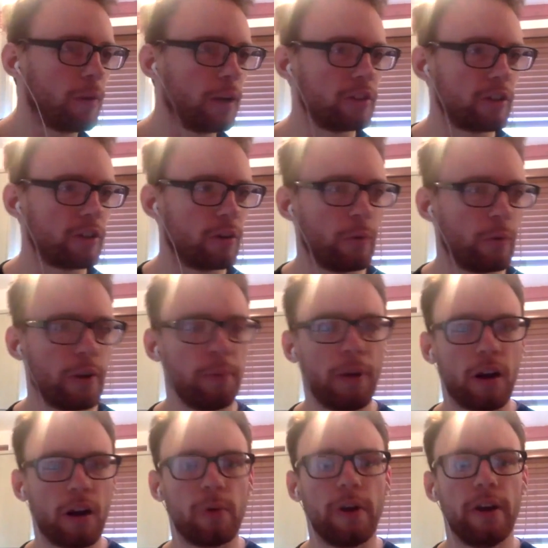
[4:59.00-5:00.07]
Manager, way
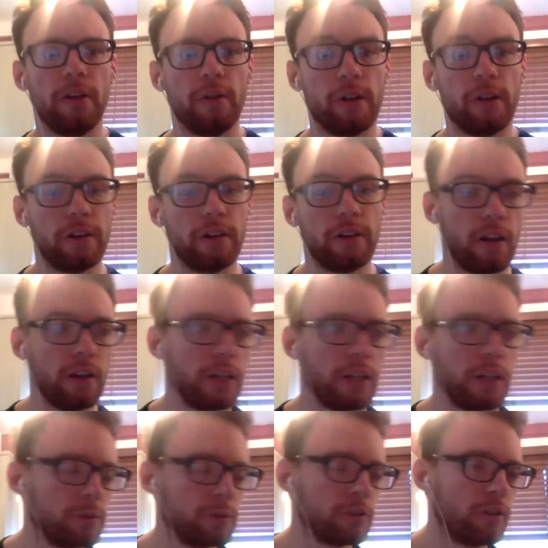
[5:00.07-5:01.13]
back when Andy
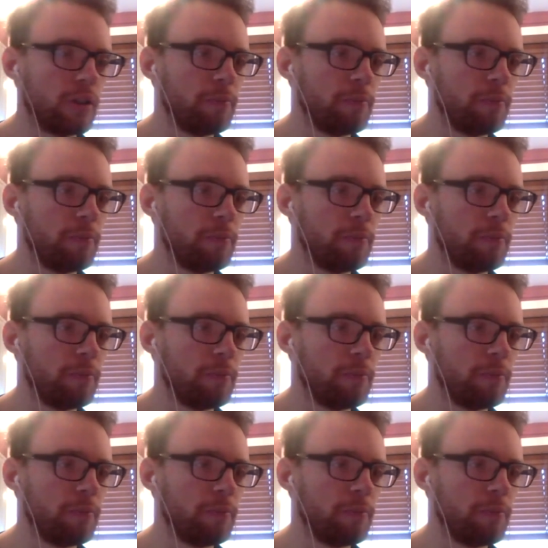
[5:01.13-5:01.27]
Halliday was still at